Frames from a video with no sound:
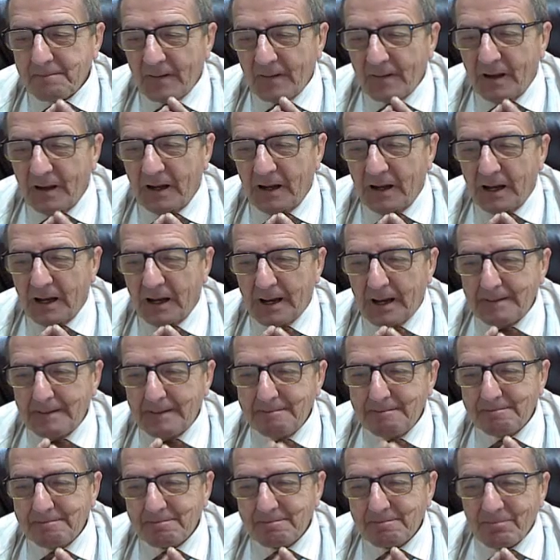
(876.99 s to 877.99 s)

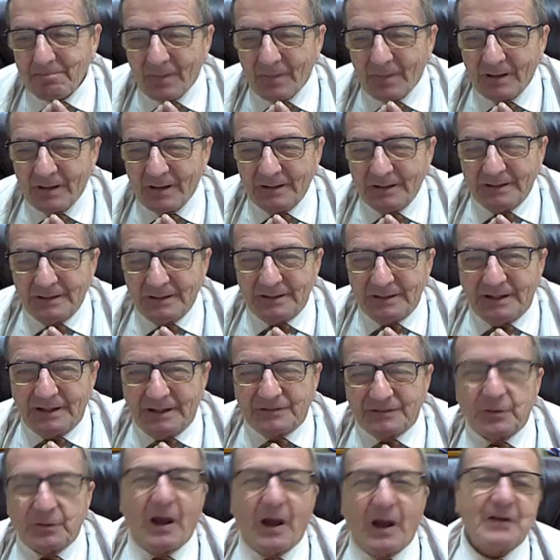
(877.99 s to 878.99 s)

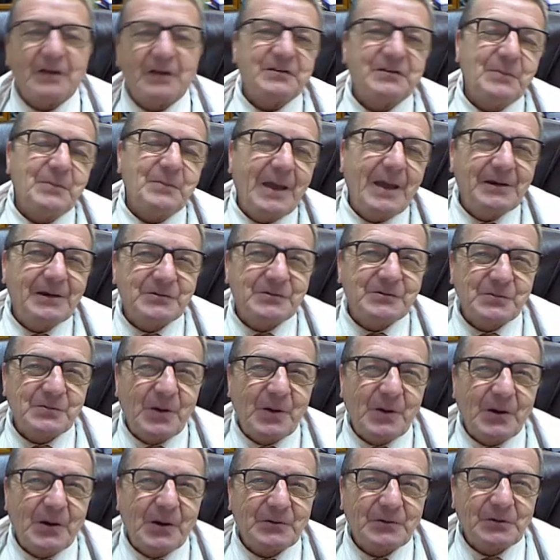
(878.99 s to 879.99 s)
So how does a manager and
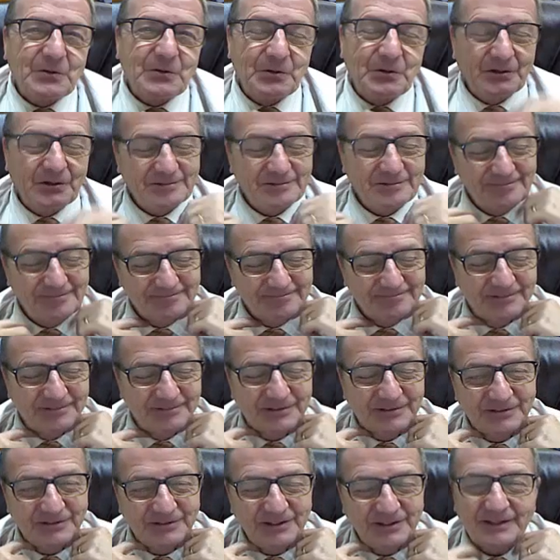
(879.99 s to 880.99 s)
marketer look?
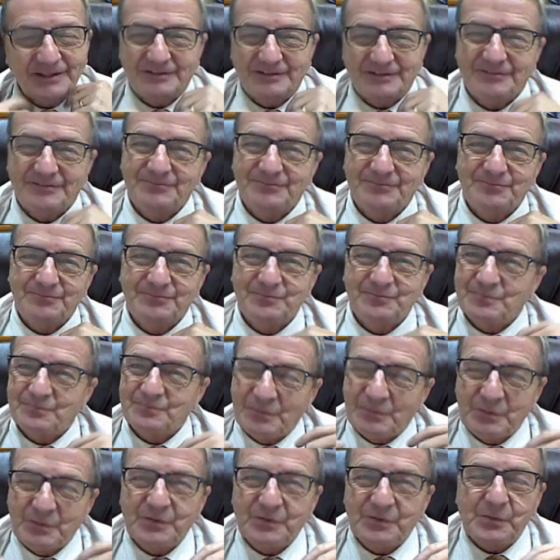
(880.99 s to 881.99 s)
This is it.
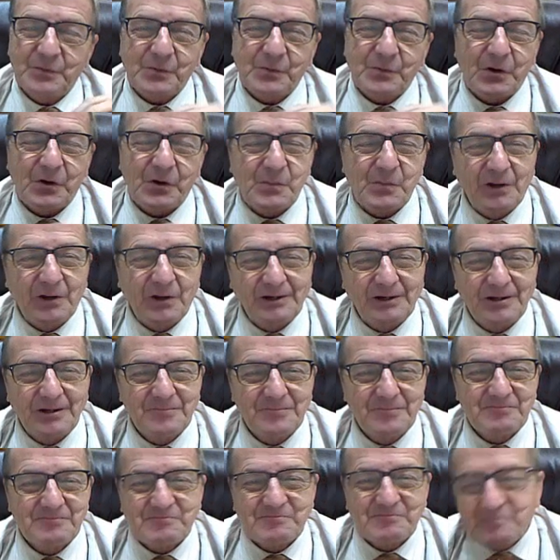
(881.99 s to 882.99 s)
Gives me some credibility.
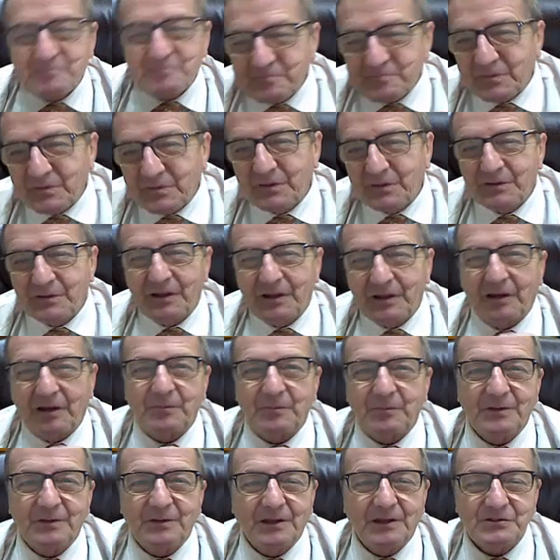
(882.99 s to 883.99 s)
Got a
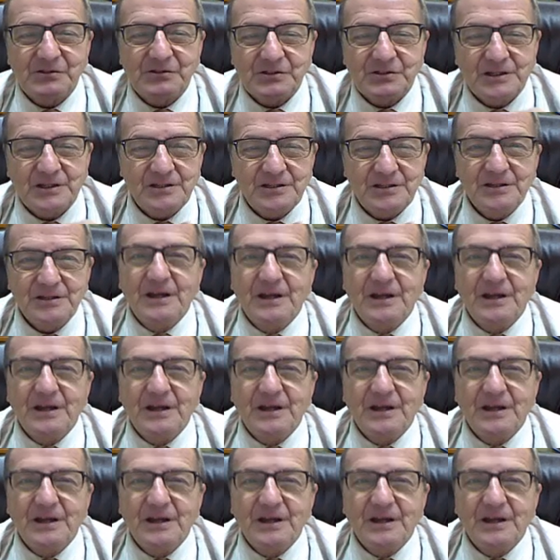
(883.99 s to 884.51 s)
PhD.